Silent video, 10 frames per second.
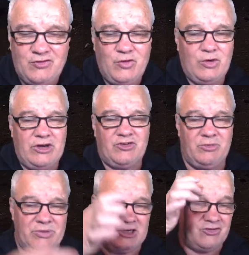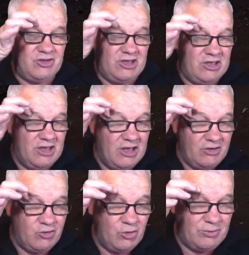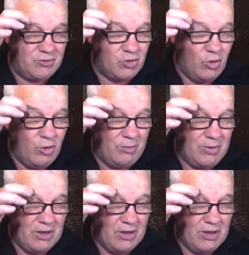for its ability to absorb